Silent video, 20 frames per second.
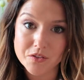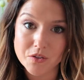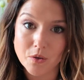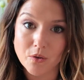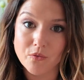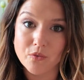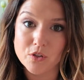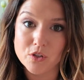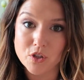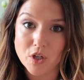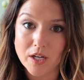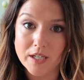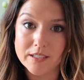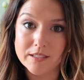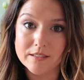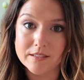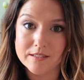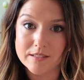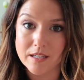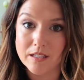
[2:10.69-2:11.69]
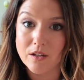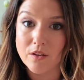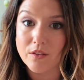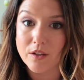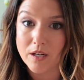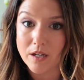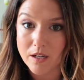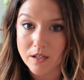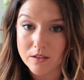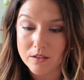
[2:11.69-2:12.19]
So if you're trying to decide on the
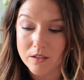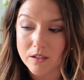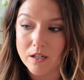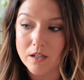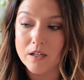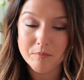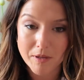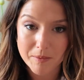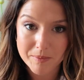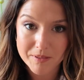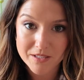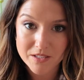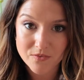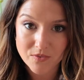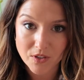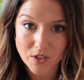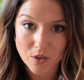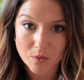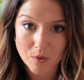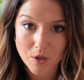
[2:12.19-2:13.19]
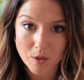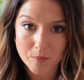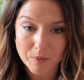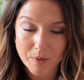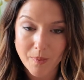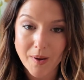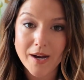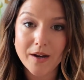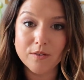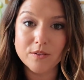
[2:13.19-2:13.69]
color, maybe this video will help
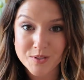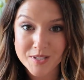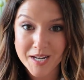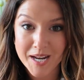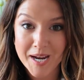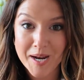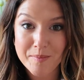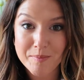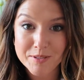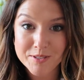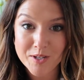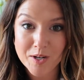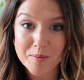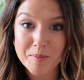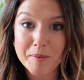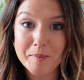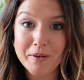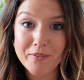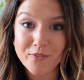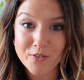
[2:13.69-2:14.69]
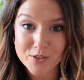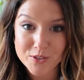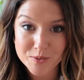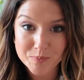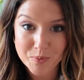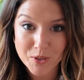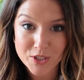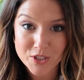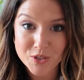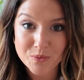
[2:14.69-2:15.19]
you out. But today I'm going to talk about my first
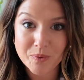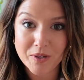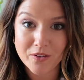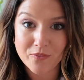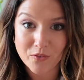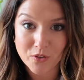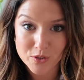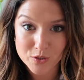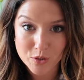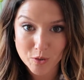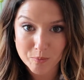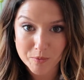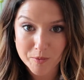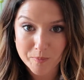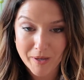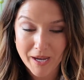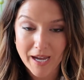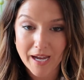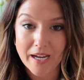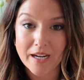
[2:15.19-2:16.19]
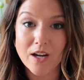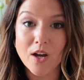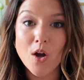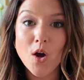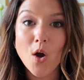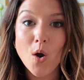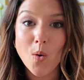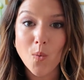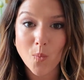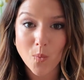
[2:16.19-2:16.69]
impression when I first opened the bag,
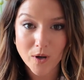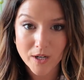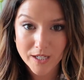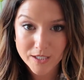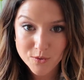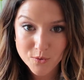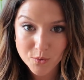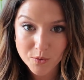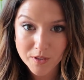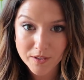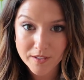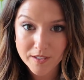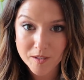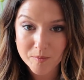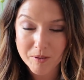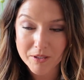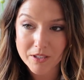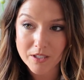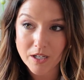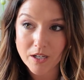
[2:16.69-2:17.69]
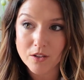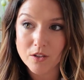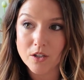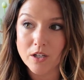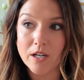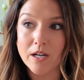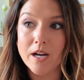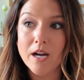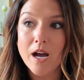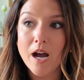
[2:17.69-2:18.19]
what I truly think about the
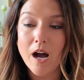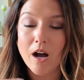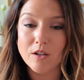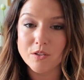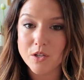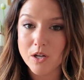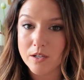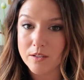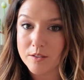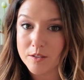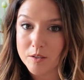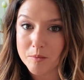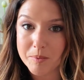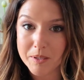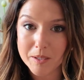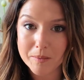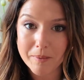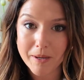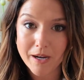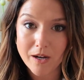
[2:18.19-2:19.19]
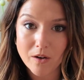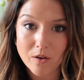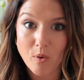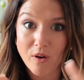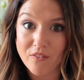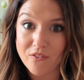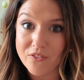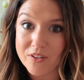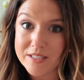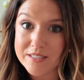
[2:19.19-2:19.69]
color. I'll talk a little bit about
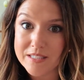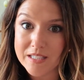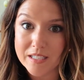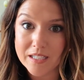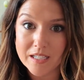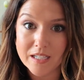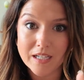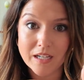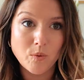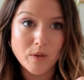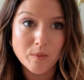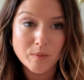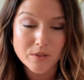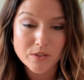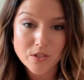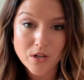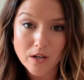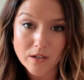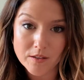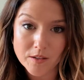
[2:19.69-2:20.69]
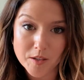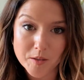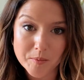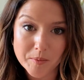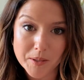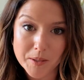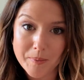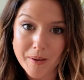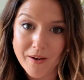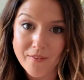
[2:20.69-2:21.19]
what fits in it. We will talk a little
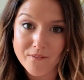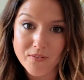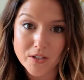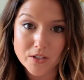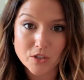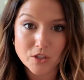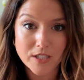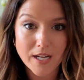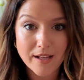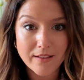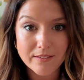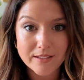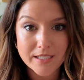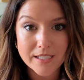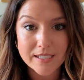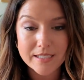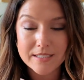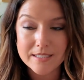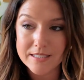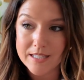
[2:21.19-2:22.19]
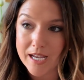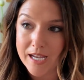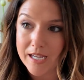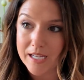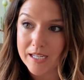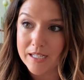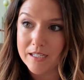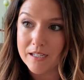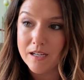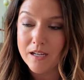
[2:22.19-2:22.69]
bit about functionality,
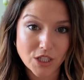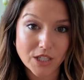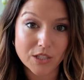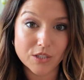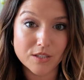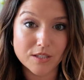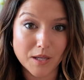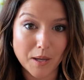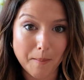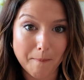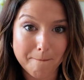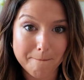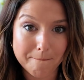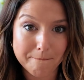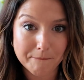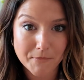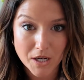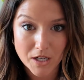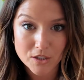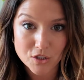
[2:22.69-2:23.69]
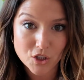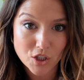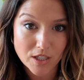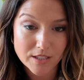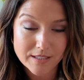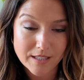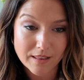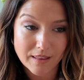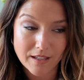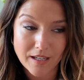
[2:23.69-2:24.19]
design, share some mod
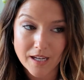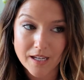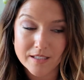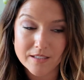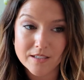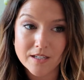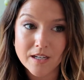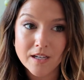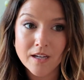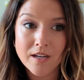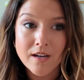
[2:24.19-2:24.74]
shots at the end.